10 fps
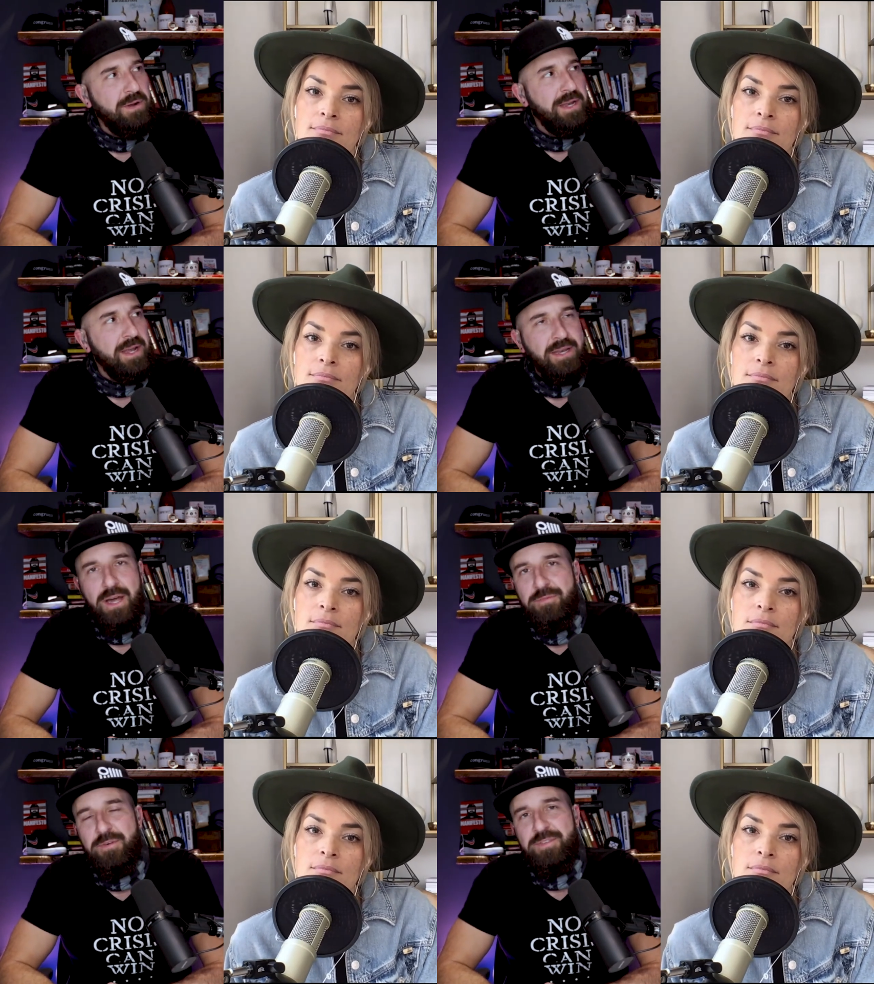Speaker 1: what
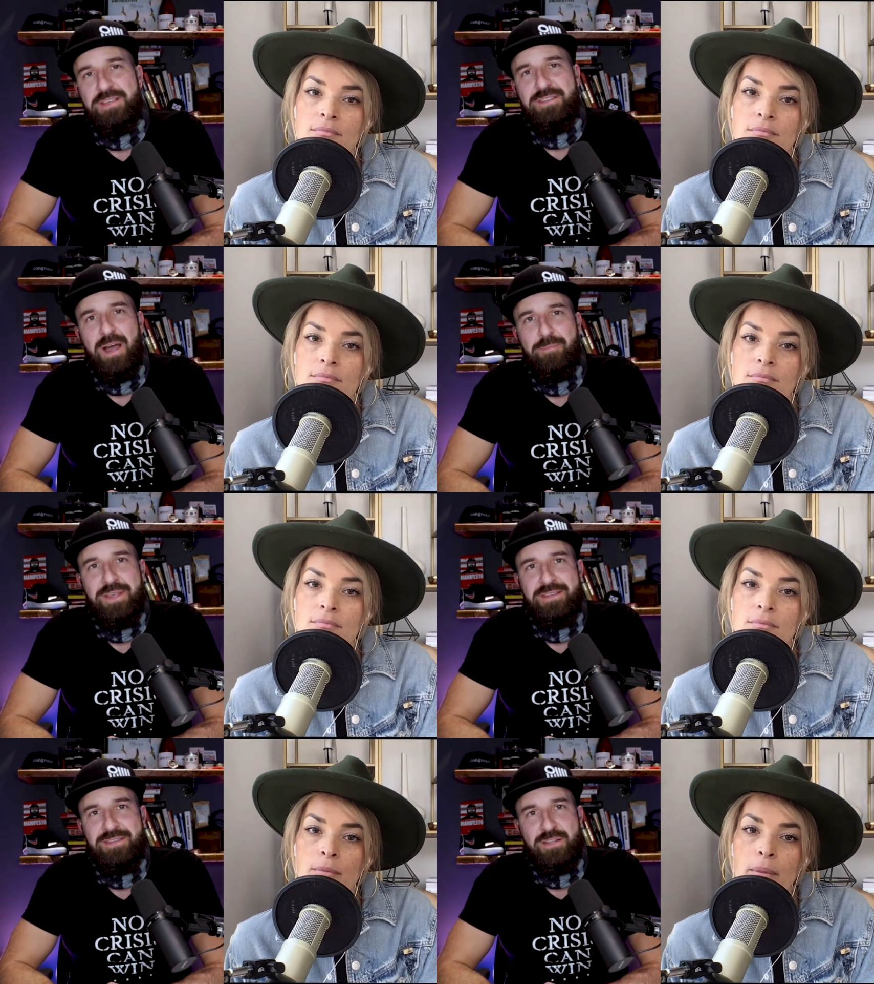enough of this not being
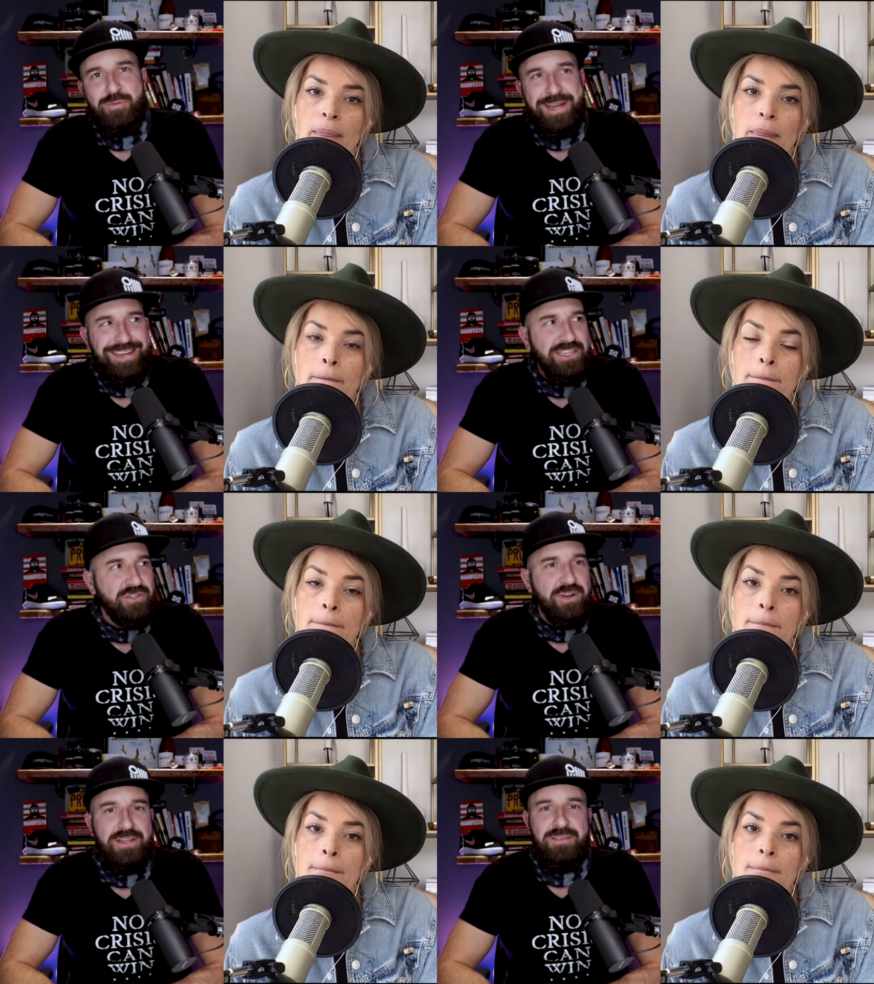scheduled i need to
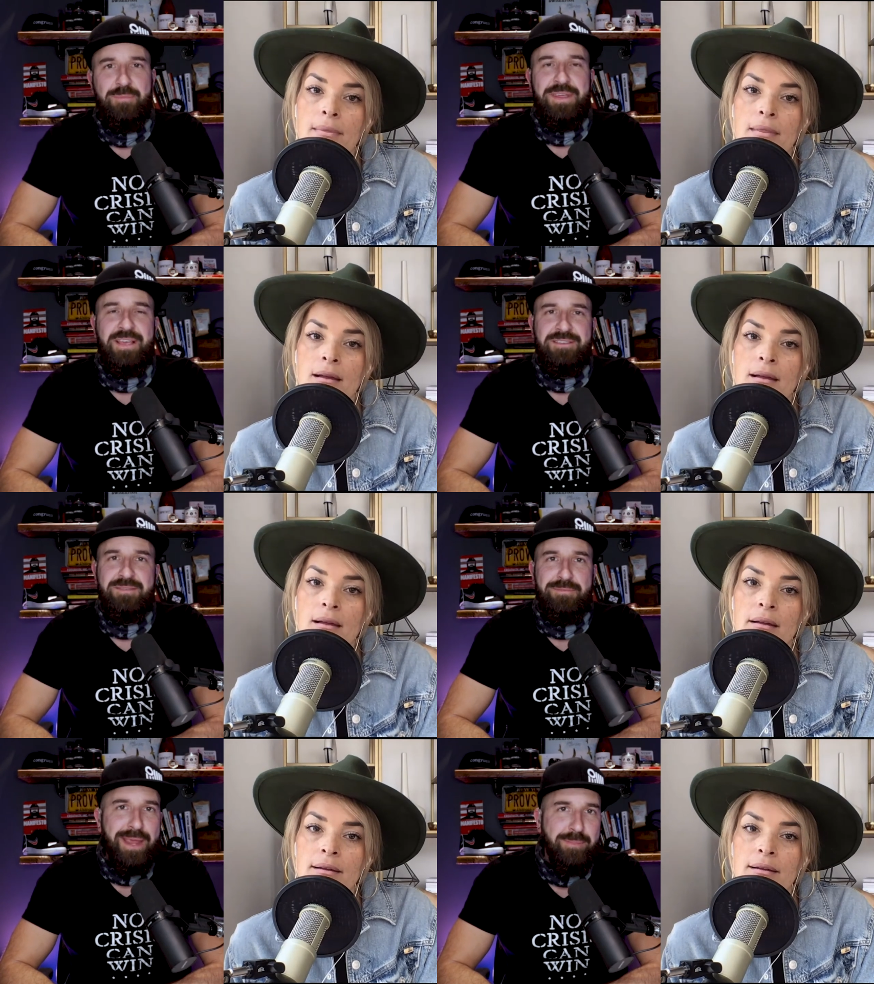try something else
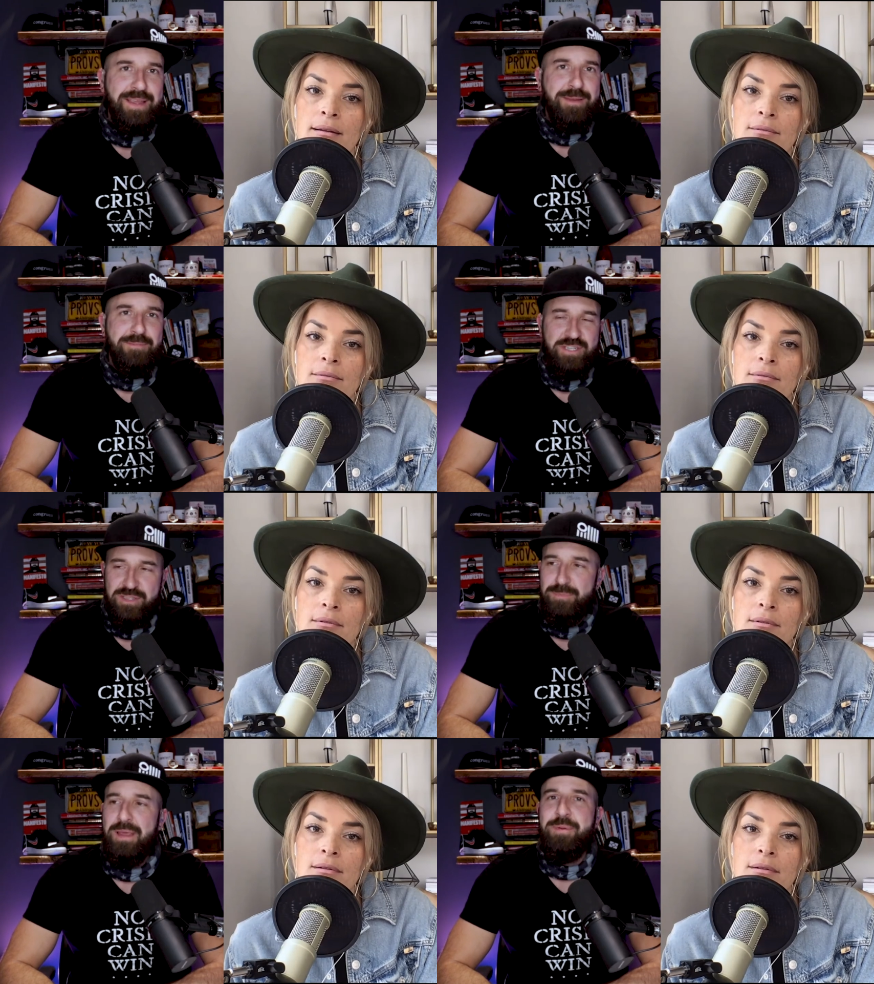and maybe just
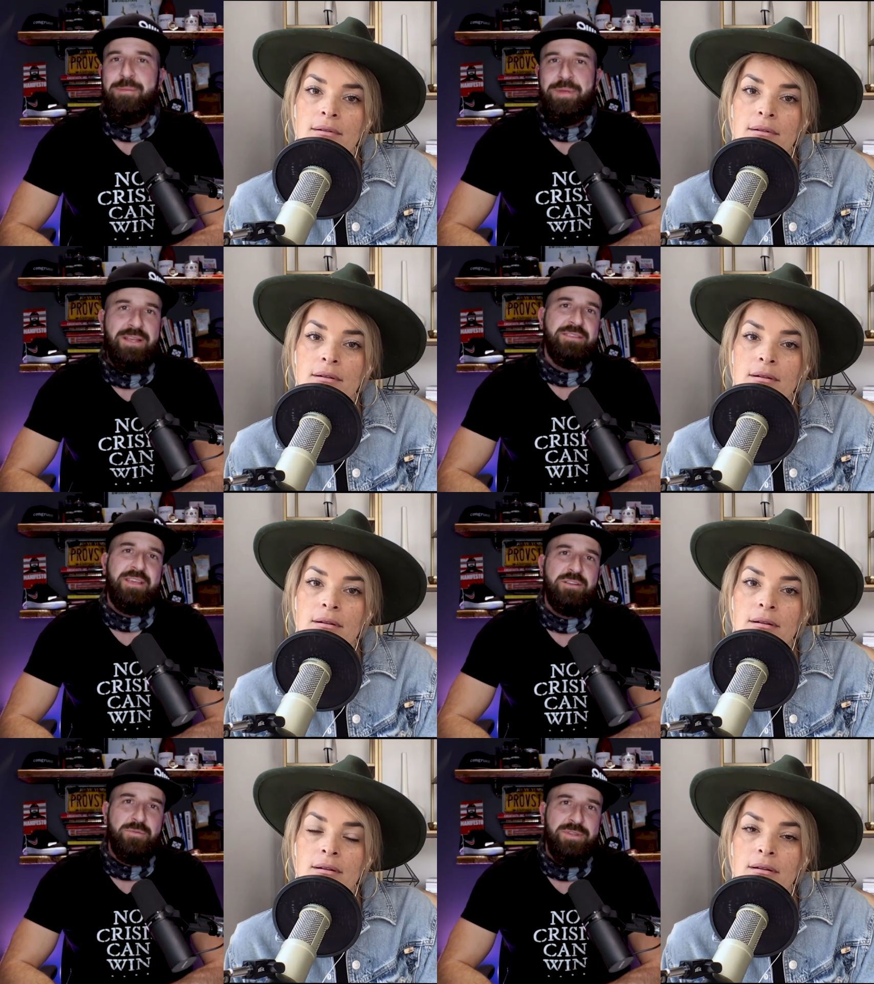maybe being
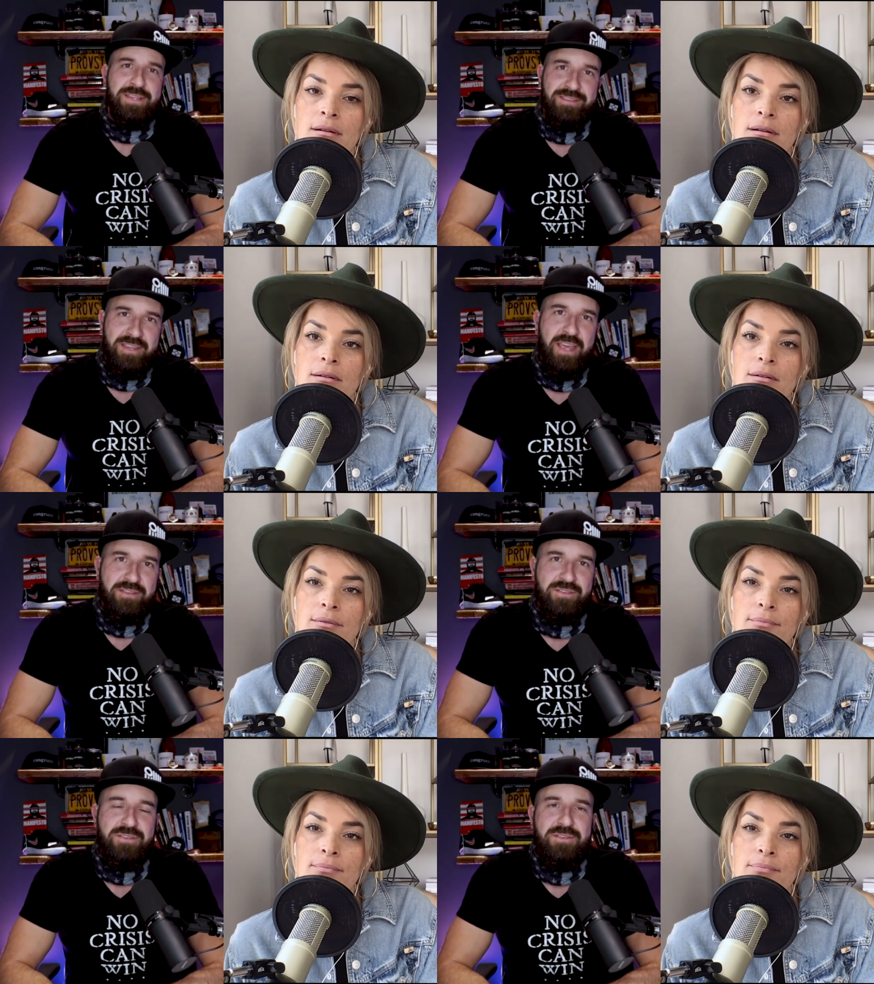scheduled is the
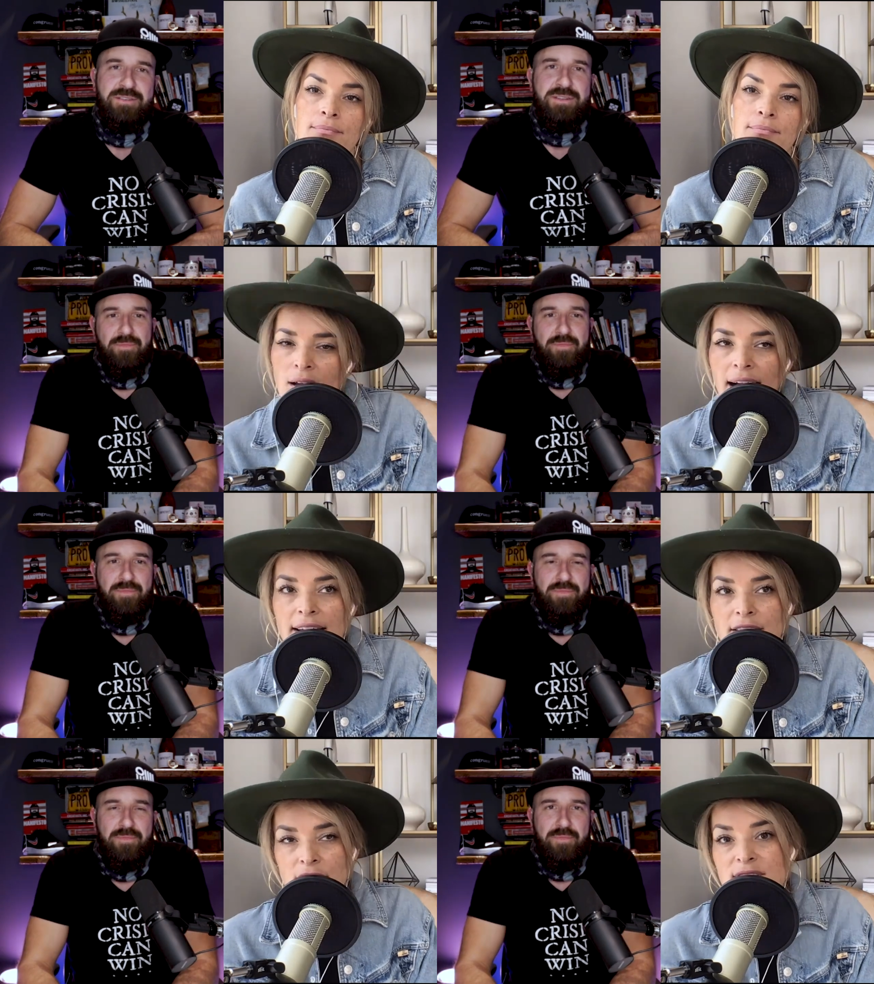answer
Speaker 2: I,
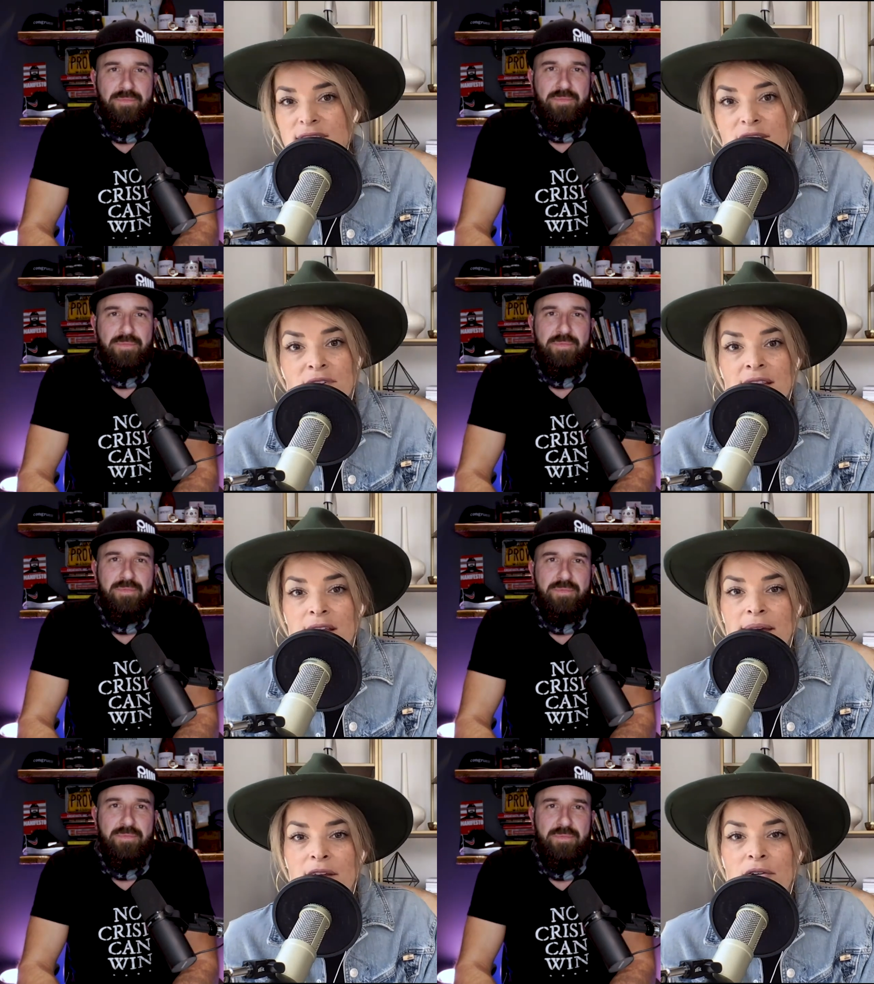it was definitely a
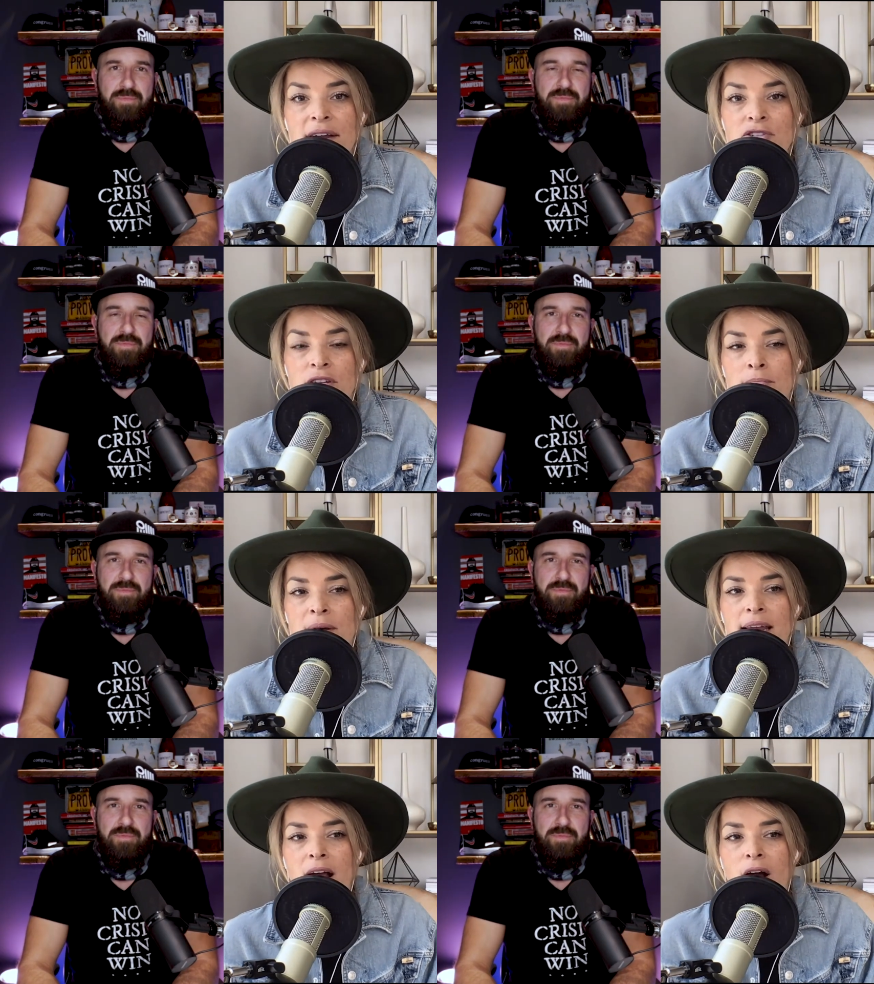migration but